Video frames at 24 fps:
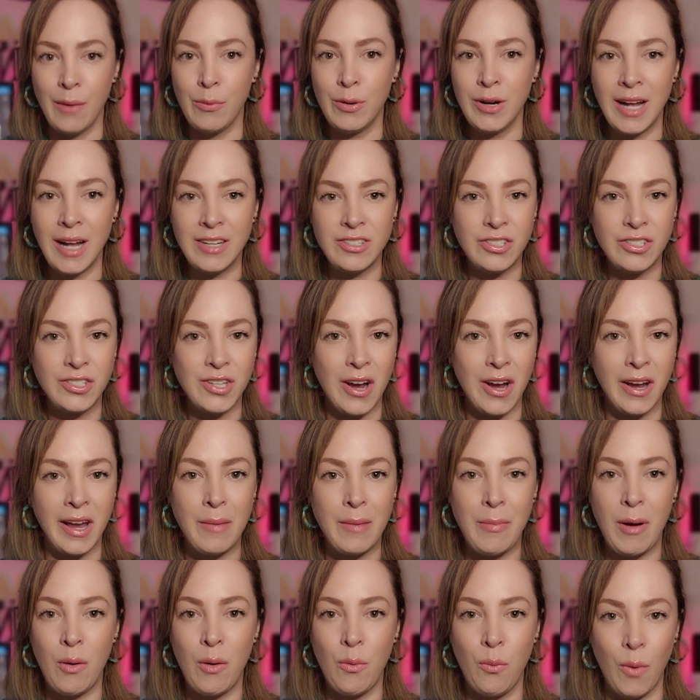we're not just talking
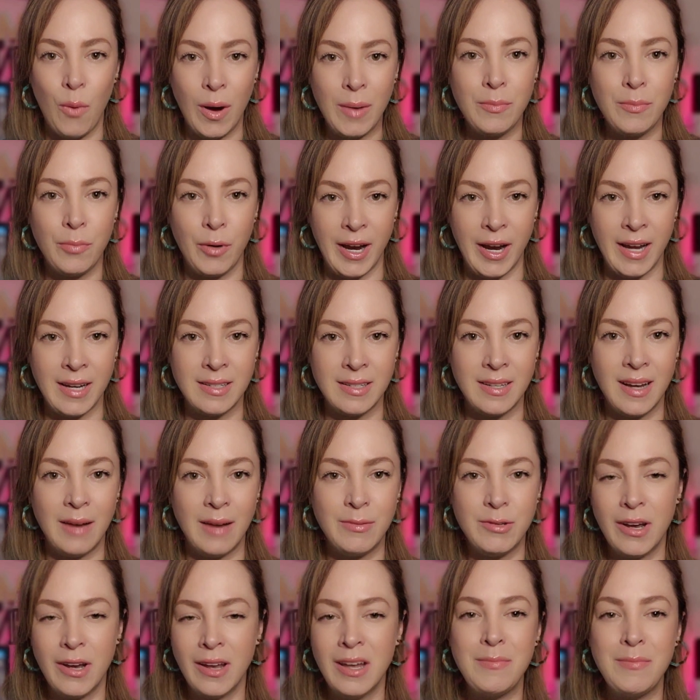about one brand, I'm
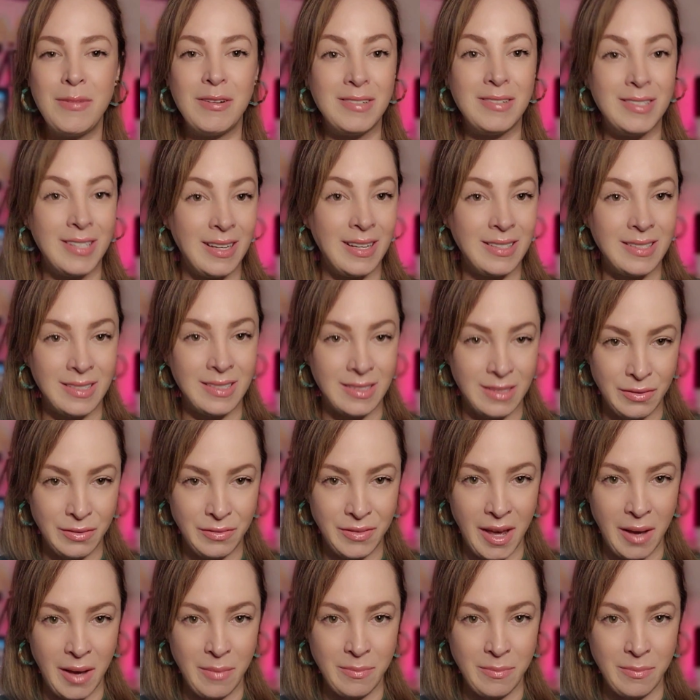talking about dozens of them.